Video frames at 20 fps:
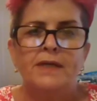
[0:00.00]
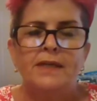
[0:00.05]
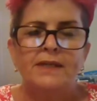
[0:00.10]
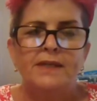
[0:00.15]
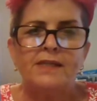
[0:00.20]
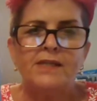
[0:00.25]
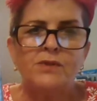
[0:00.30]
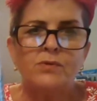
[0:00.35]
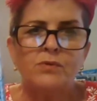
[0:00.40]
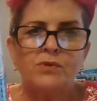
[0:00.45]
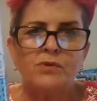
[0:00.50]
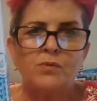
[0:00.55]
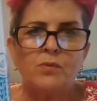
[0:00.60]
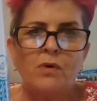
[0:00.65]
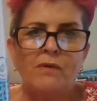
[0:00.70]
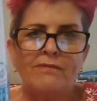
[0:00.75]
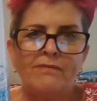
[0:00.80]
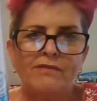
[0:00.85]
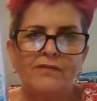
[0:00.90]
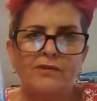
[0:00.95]
This was
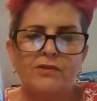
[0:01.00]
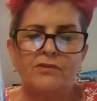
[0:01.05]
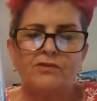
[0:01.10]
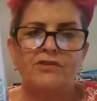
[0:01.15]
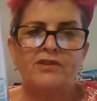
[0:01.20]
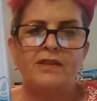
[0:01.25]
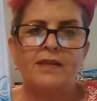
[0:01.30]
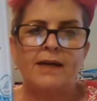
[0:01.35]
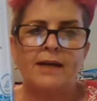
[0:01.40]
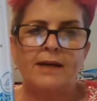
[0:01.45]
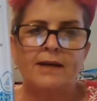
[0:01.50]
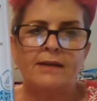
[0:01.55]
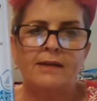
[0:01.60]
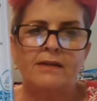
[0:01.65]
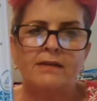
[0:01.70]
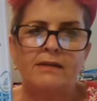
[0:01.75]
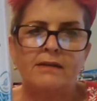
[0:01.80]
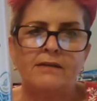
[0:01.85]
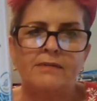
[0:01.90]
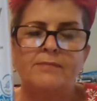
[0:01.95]

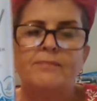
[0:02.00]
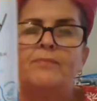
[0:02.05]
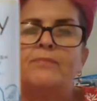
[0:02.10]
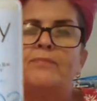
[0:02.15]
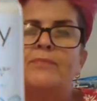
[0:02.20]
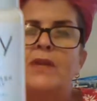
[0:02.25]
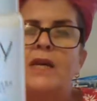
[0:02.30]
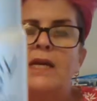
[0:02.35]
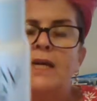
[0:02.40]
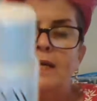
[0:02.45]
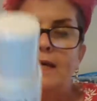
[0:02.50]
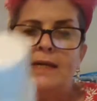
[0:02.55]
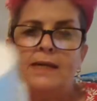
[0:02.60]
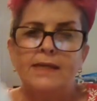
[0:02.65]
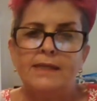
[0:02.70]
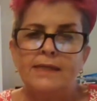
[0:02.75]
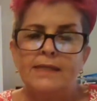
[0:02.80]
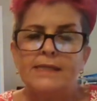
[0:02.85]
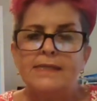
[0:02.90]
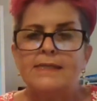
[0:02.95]
£1.49,
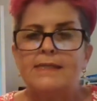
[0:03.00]
and it